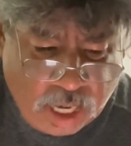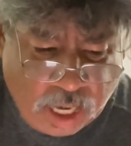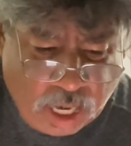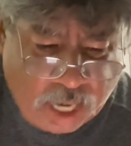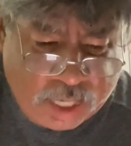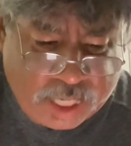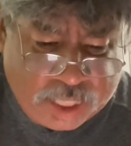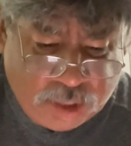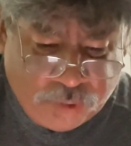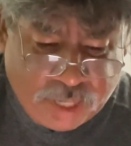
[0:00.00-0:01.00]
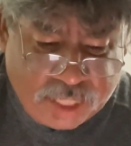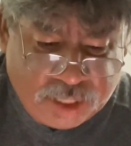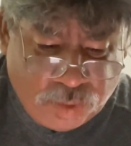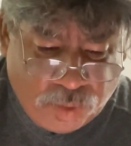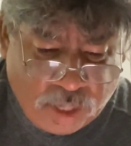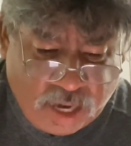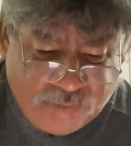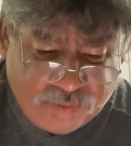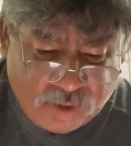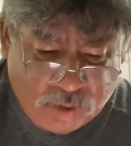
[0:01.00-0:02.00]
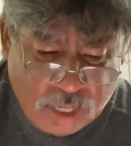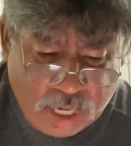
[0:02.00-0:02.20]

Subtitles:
On consideration, whatever,